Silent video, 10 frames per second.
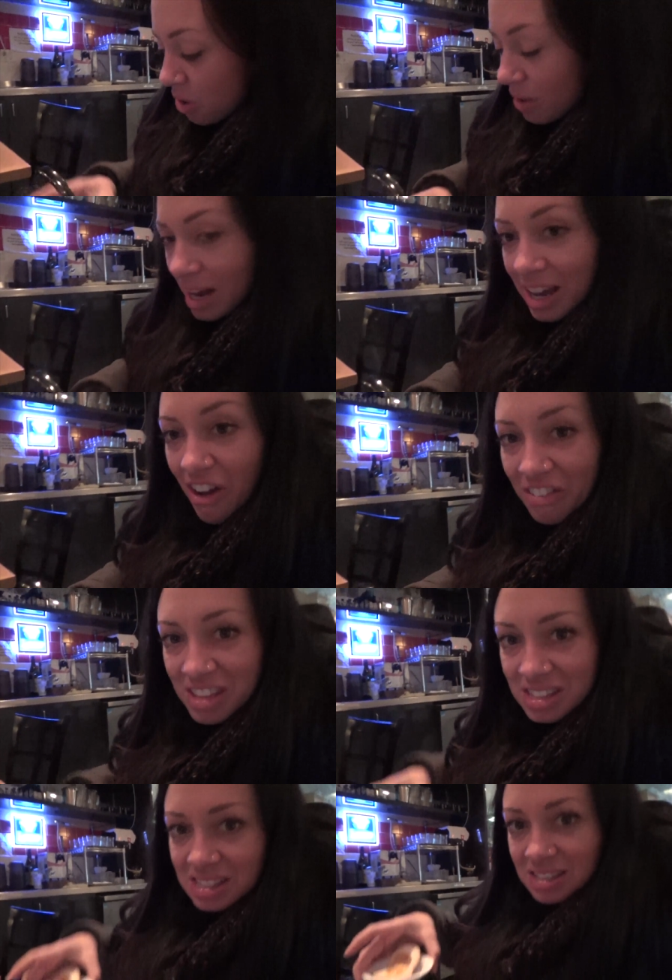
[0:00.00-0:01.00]
Oh, and I got
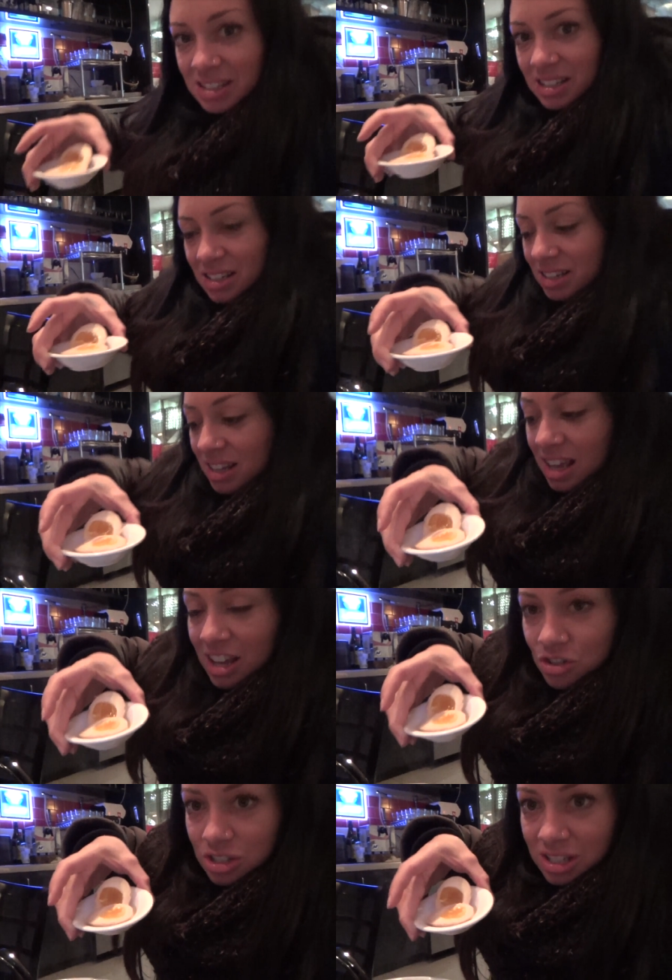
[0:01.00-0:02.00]
this
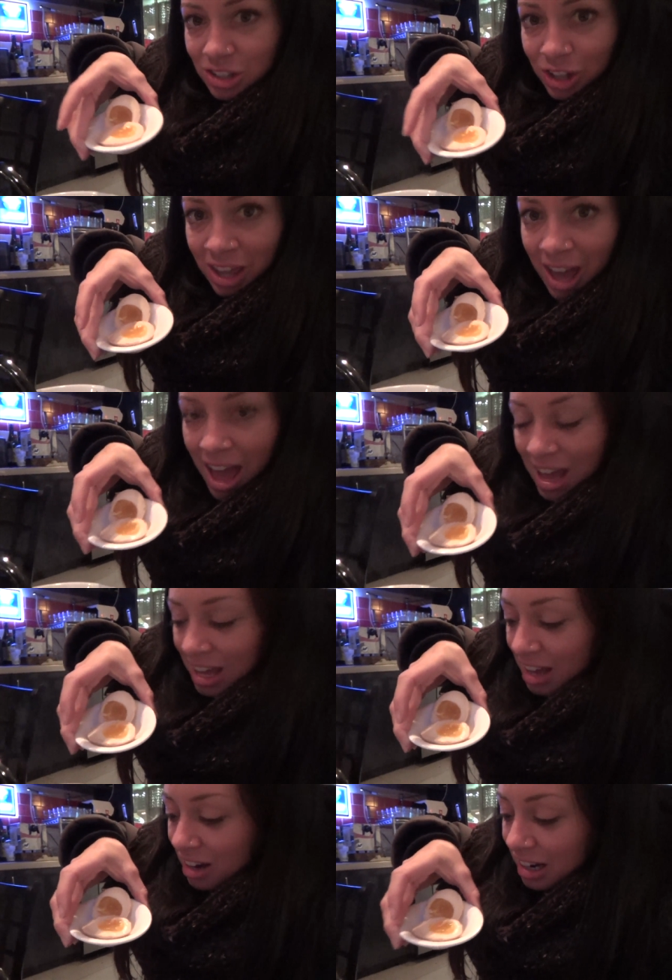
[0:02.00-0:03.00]
interesting looking egg
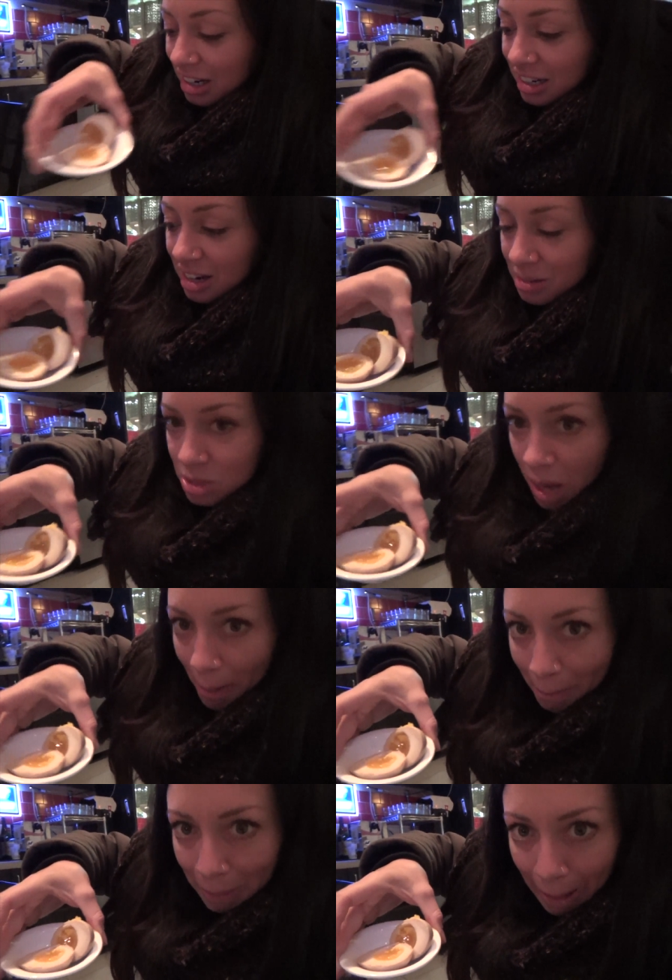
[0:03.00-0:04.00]
here. I'm just
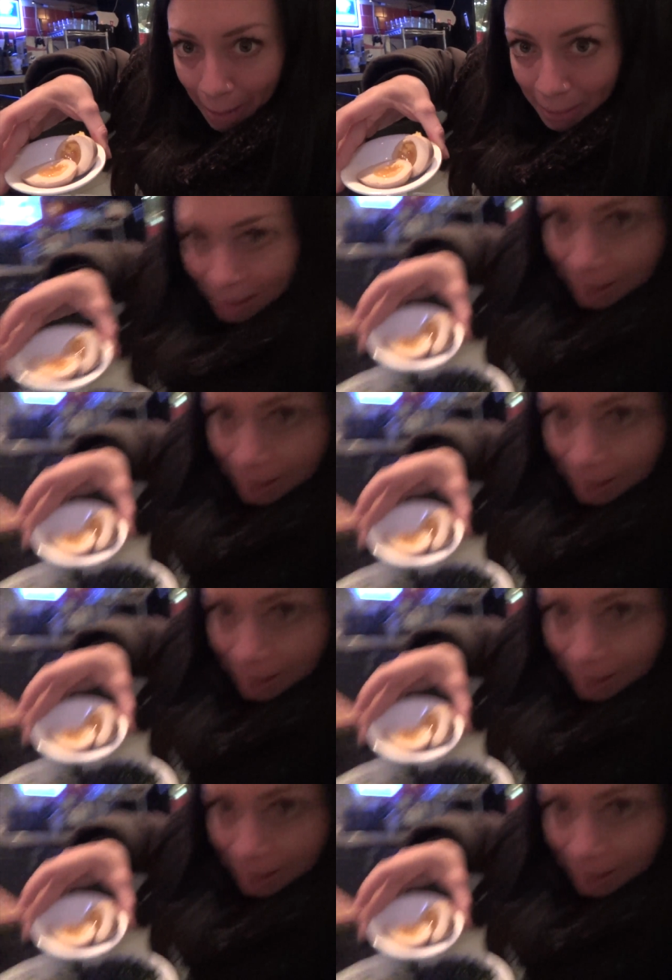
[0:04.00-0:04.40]
gonna plop it